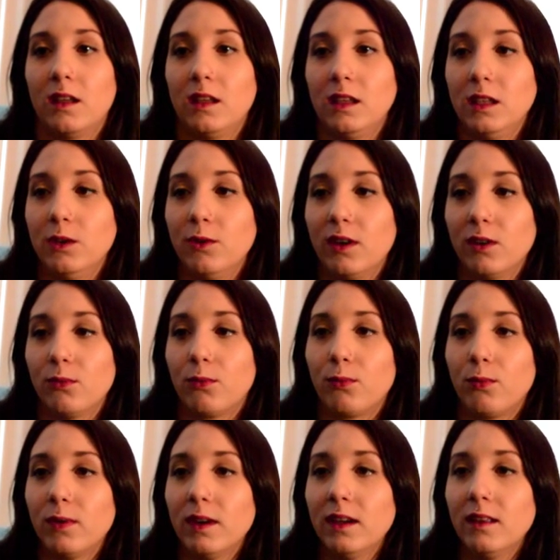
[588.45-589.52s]
you can
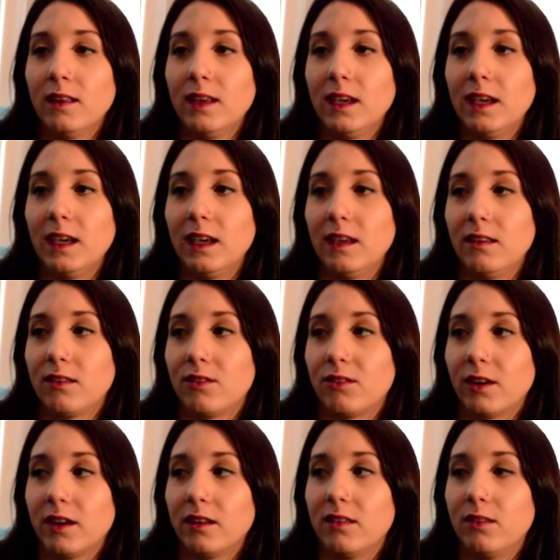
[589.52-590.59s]
really
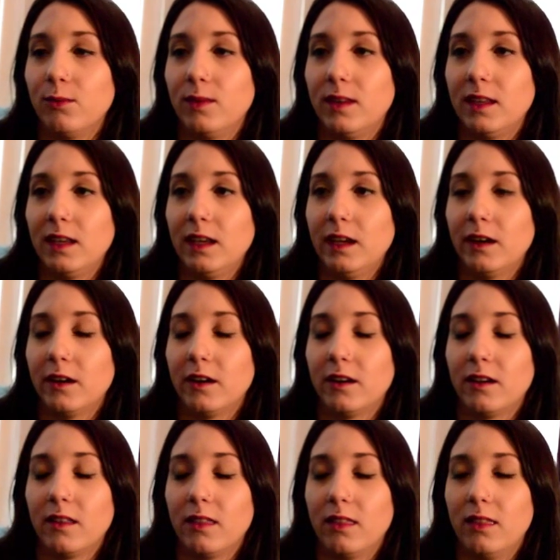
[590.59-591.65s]
start to
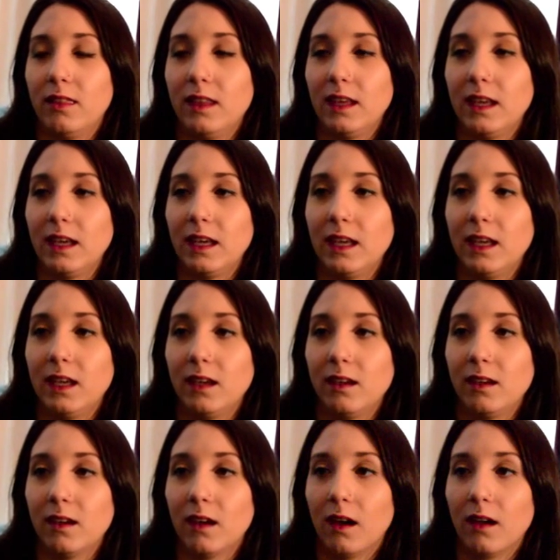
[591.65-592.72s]
hear the
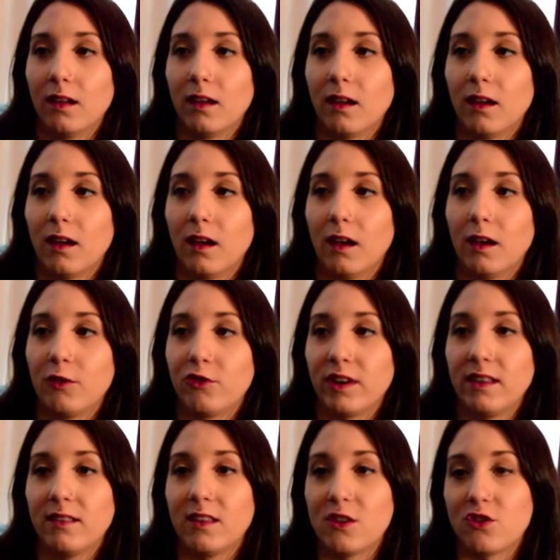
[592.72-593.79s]

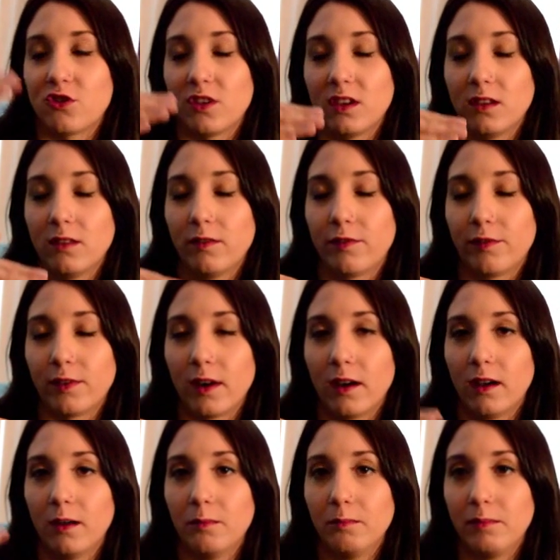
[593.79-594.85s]
transition
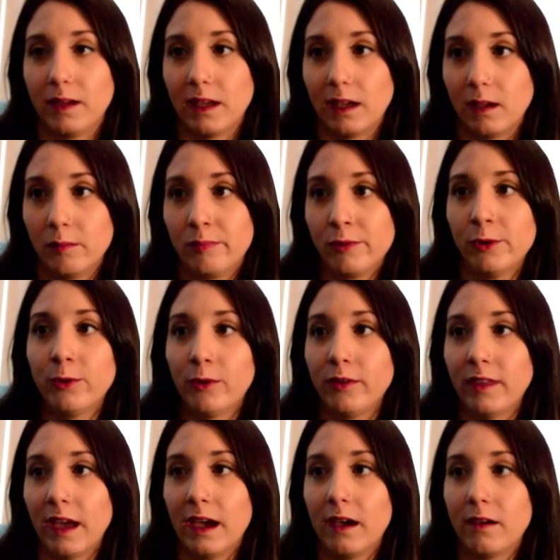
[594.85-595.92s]
from being brutal
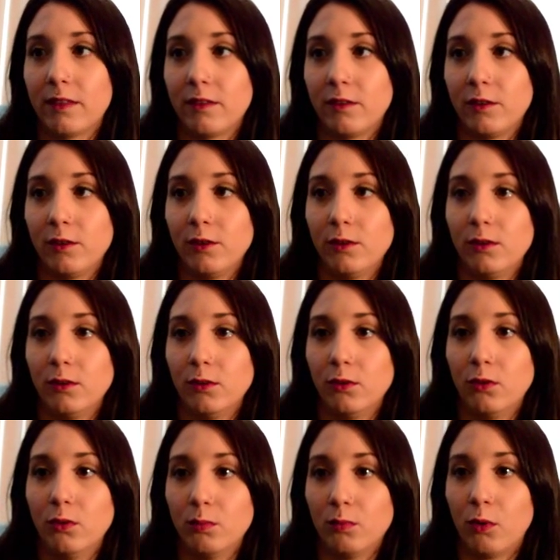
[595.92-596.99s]
death
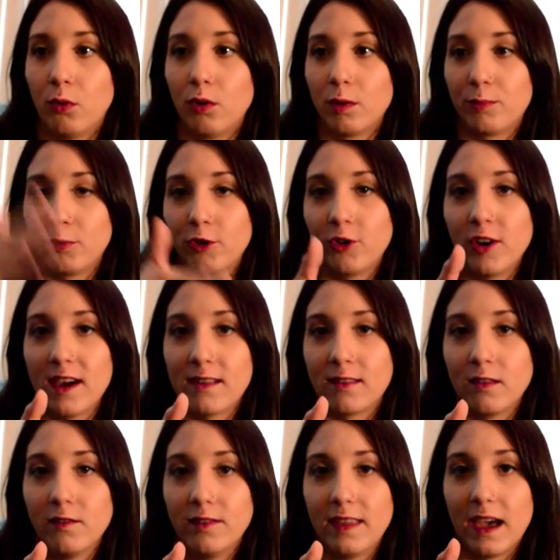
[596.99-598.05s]
to more
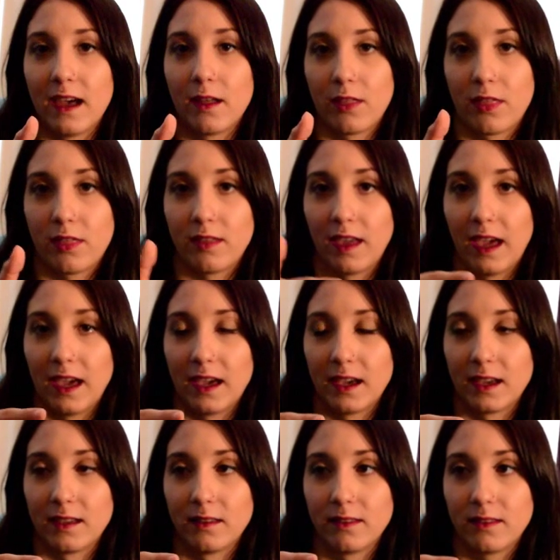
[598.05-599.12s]
progressive death,
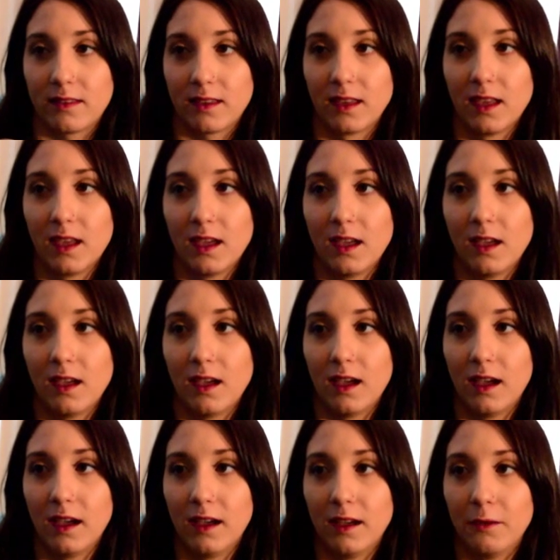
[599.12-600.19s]
and
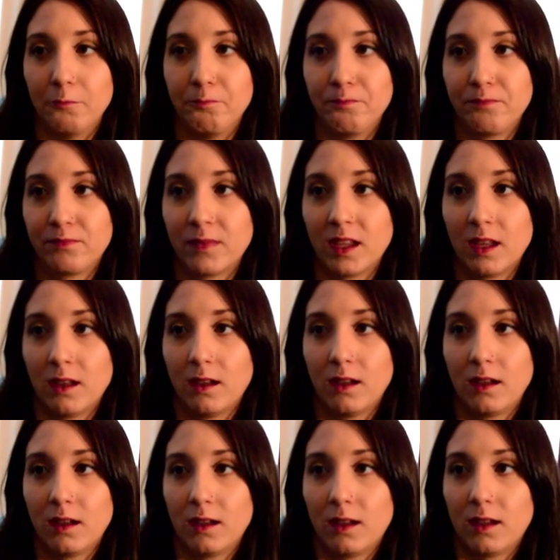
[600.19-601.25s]

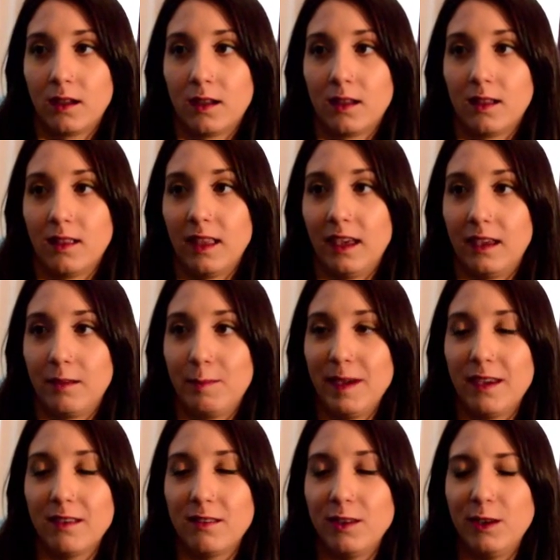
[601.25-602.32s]
Like,
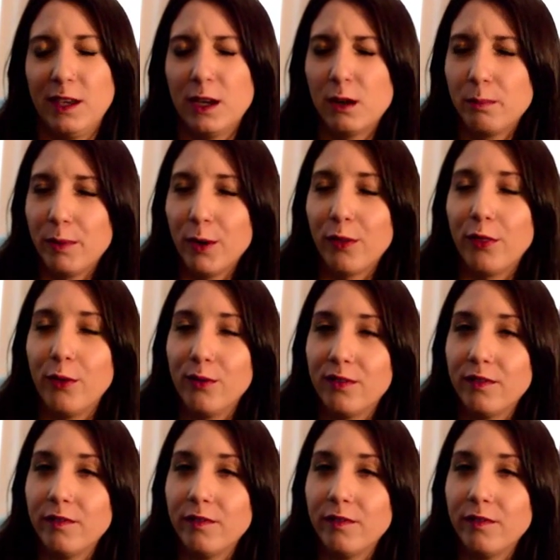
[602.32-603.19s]
because you hear both those